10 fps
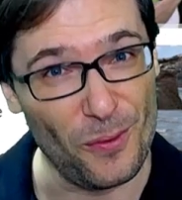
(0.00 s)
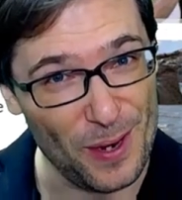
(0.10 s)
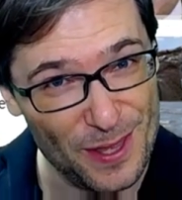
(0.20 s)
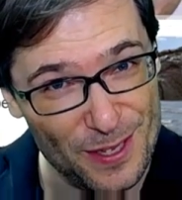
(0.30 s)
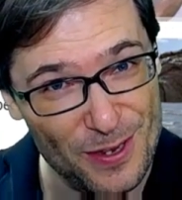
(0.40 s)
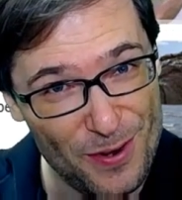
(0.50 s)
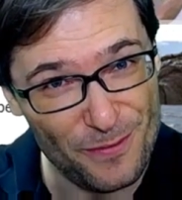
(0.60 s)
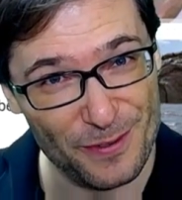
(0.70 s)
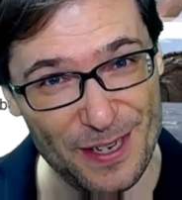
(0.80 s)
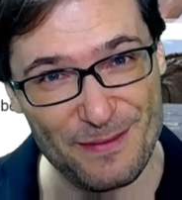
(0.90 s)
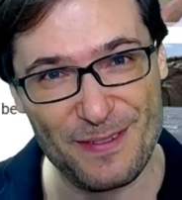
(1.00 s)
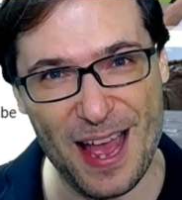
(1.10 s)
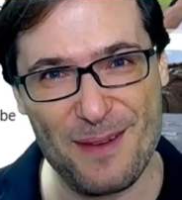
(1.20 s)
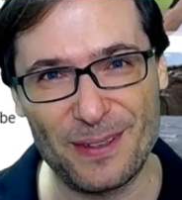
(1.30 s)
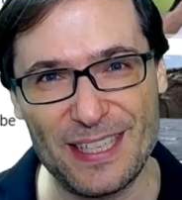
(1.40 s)
with you, Freedom
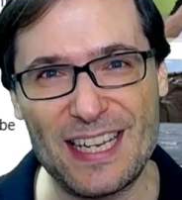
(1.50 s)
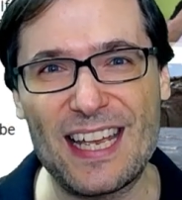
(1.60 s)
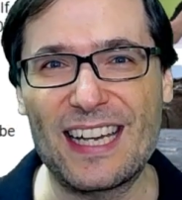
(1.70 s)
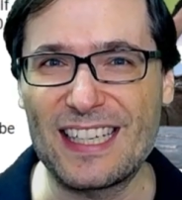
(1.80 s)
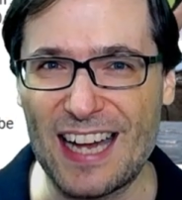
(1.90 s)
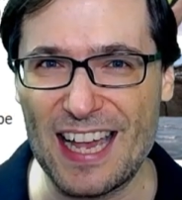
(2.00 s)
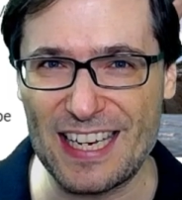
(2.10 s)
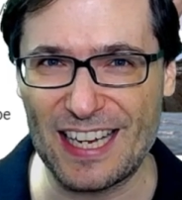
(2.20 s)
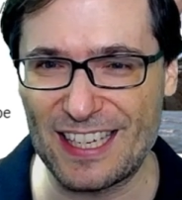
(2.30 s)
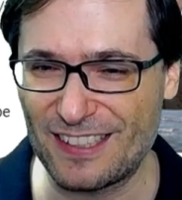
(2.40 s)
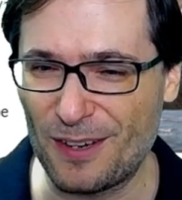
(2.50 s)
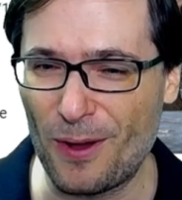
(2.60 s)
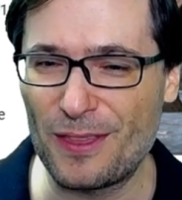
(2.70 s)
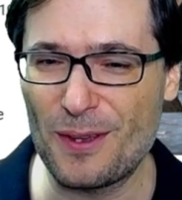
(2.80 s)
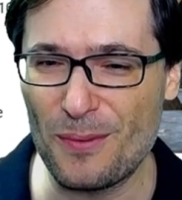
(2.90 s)
Family, guiding us on
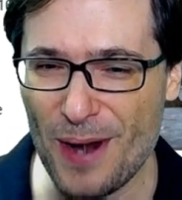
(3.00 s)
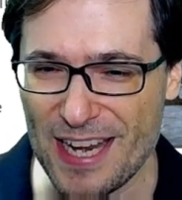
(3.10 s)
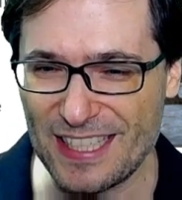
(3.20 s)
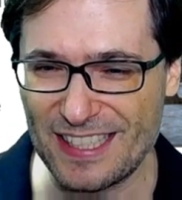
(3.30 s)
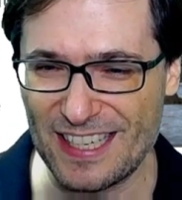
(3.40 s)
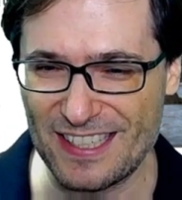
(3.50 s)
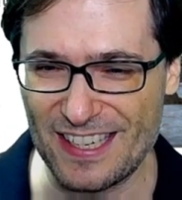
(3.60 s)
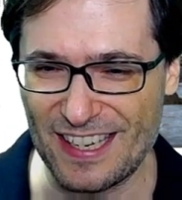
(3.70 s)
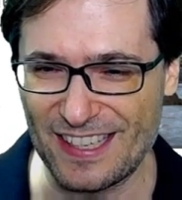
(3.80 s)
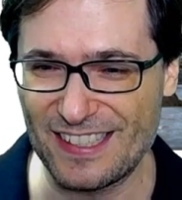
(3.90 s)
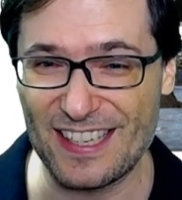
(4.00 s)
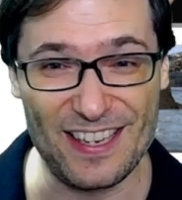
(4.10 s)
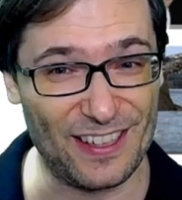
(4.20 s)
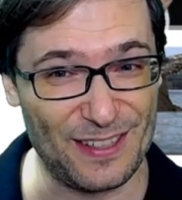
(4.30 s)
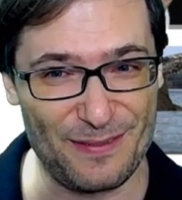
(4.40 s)
what the right decision is,
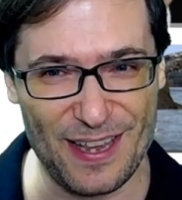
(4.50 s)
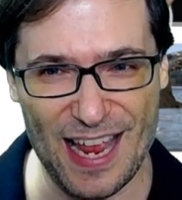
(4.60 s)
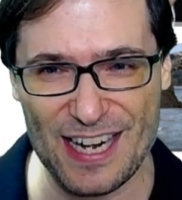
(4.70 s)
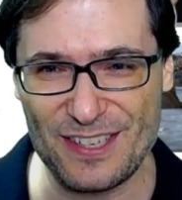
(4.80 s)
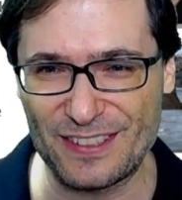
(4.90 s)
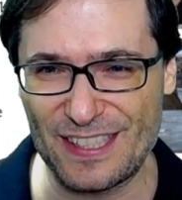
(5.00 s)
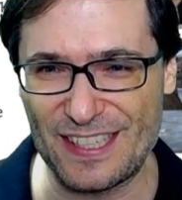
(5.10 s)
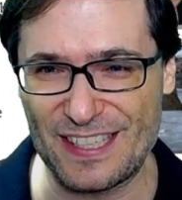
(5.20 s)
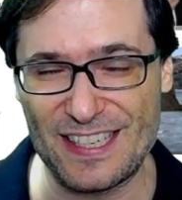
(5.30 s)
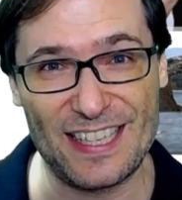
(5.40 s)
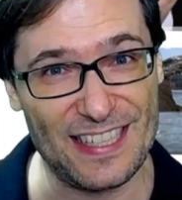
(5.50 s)
not the financial decision